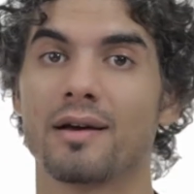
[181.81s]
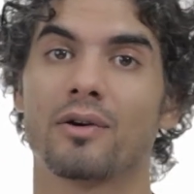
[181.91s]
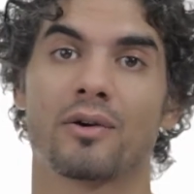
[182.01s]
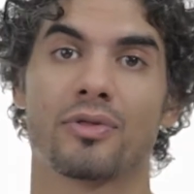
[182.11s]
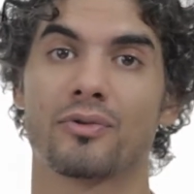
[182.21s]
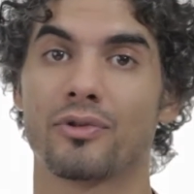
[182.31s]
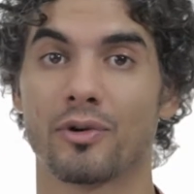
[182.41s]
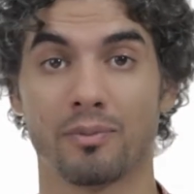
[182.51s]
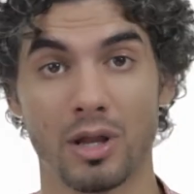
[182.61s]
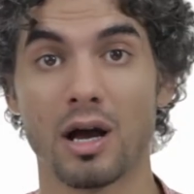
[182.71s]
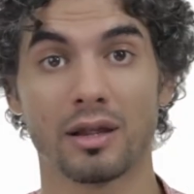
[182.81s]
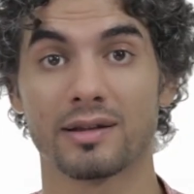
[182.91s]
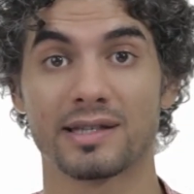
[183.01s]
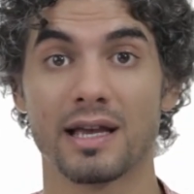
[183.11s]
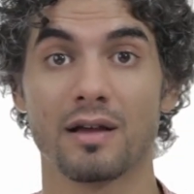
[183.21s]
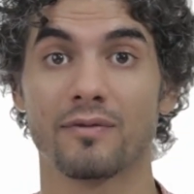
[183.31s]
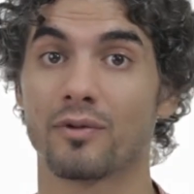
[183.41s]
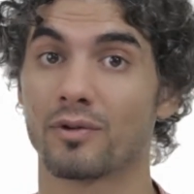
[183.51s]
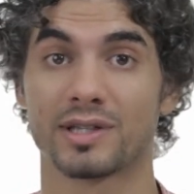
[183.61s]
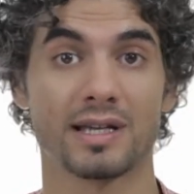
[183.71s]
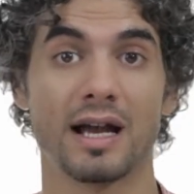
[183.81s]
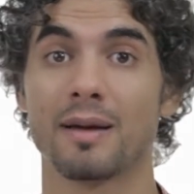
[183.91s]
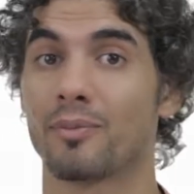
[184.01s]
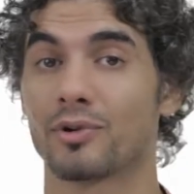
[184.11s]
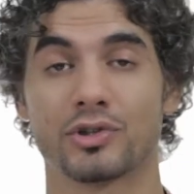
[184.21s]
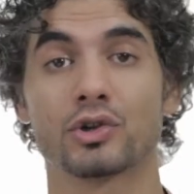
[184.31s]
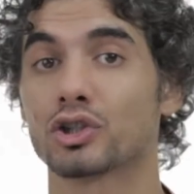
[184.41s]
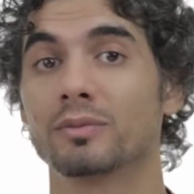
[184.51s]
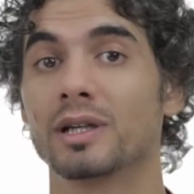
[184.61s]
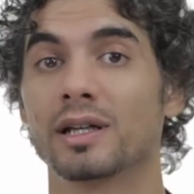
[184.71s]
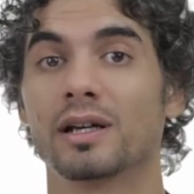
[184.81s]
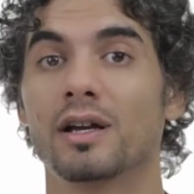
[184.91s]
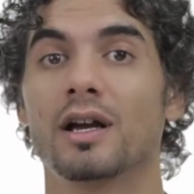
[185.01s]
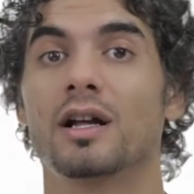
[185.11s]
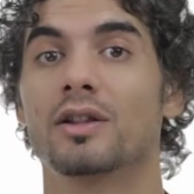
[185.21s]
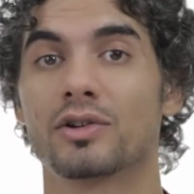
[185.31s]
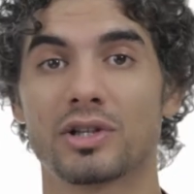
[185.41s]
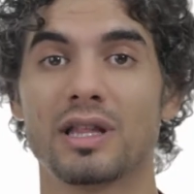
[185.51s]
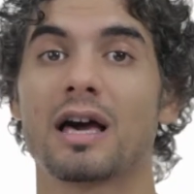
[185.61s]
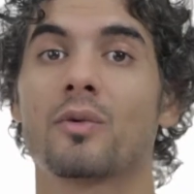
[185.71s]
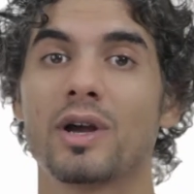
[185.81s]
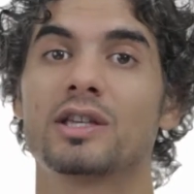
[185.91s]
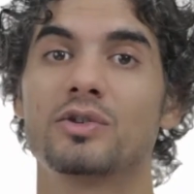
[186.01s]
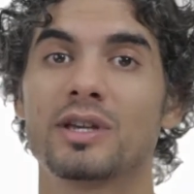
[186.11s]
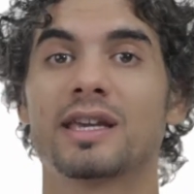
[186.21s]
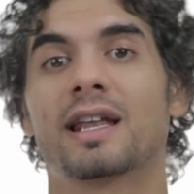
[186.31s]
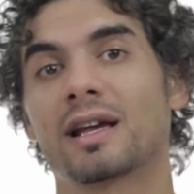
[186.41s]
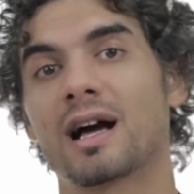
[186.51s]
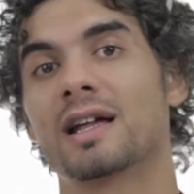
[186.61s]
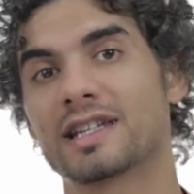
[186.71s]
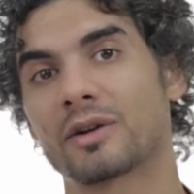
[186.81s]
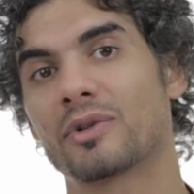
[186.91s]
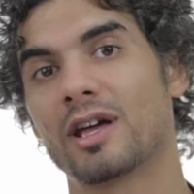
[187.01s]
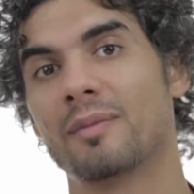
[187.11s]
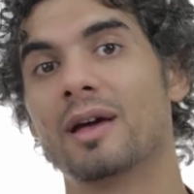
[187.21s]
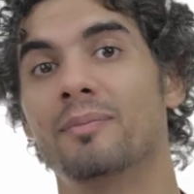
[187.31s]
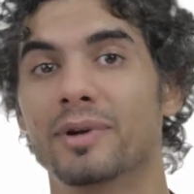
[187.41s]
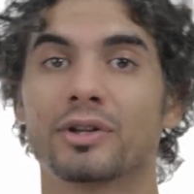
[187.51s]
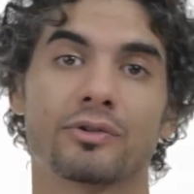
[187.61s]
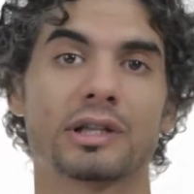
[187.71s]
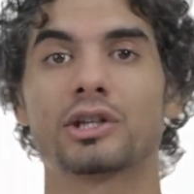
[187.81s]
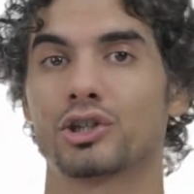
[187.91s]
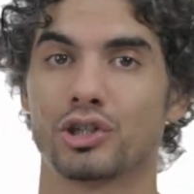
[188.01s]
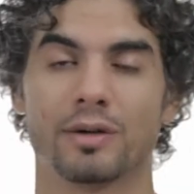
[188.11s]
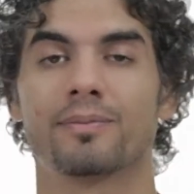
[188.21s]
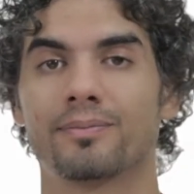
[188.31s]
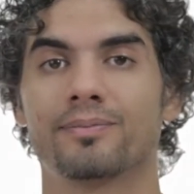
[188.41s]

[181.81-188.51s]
or through their blog itself or Skype or social media. There's a lot of ways you can get in contact with them and build a relationship.